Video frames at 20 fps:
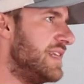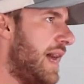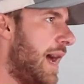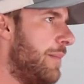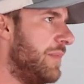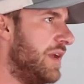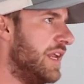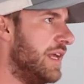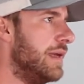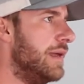
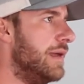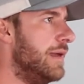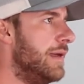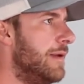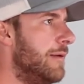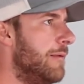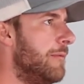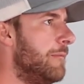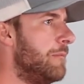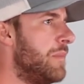dominant,
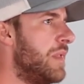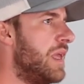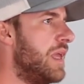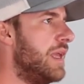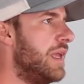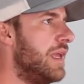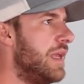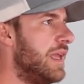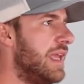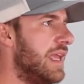
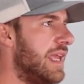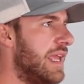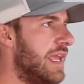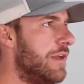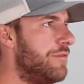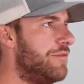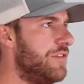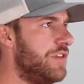if